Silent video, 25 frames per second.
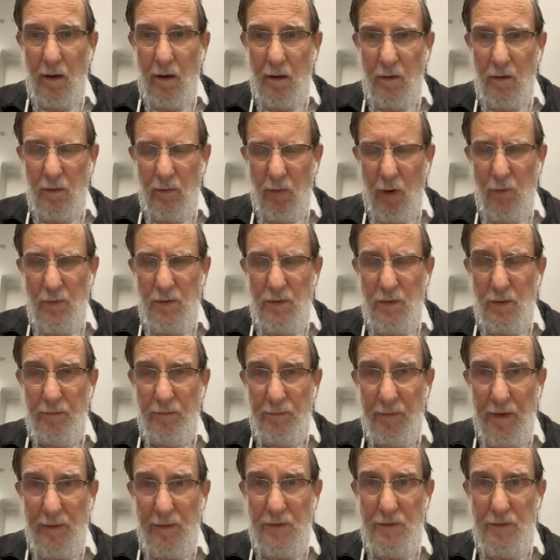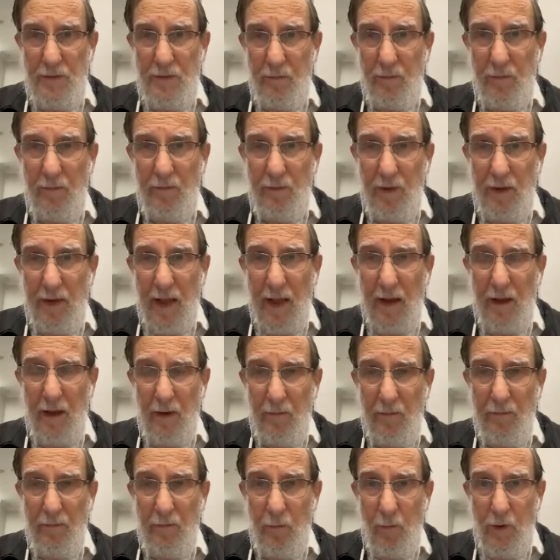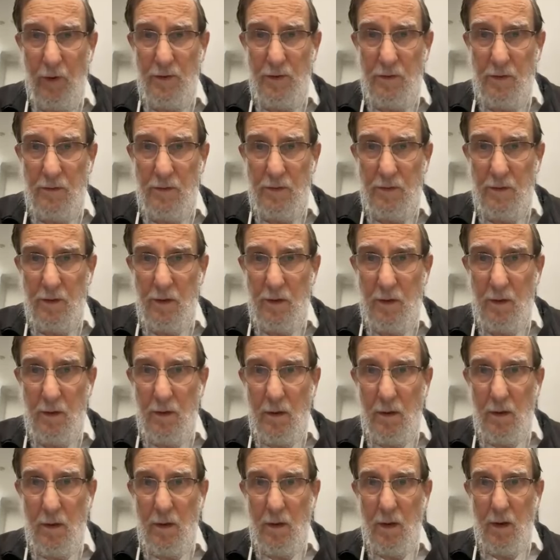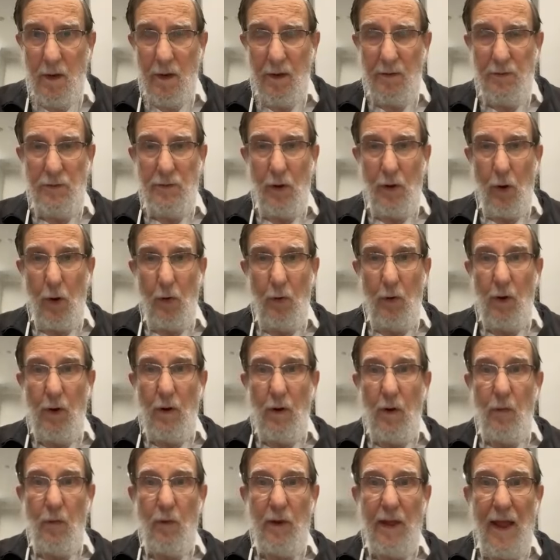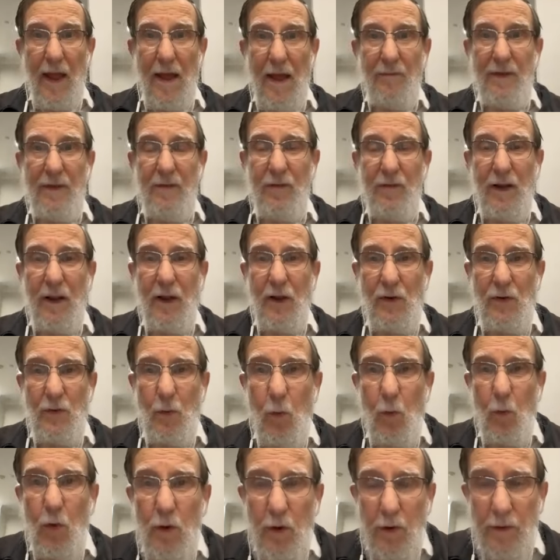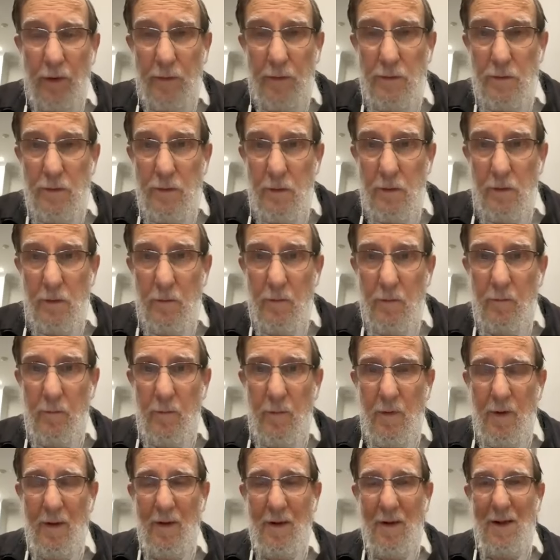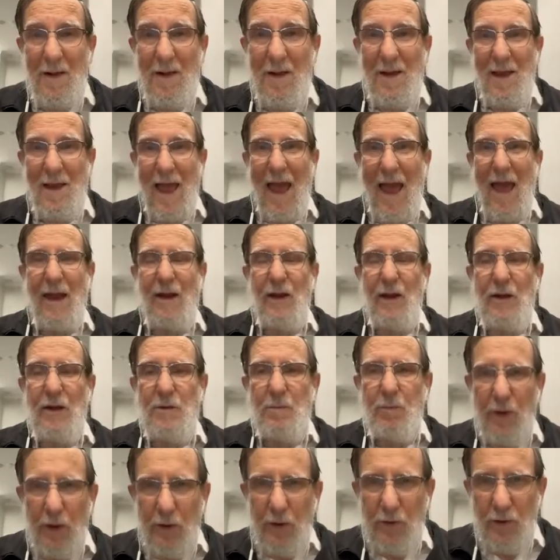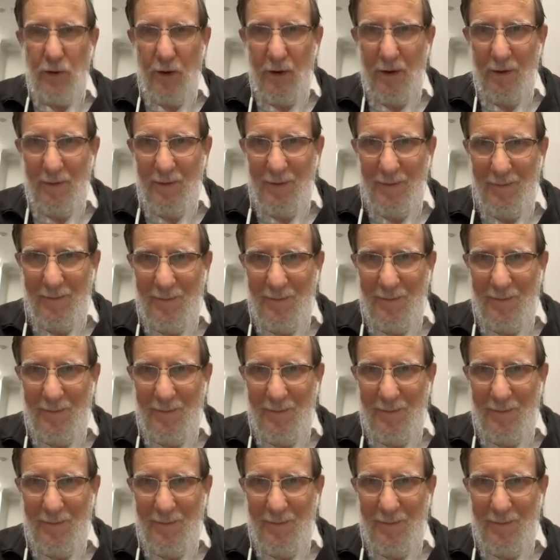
the gross offensive of the negative forces, and so we have even his words and his picture.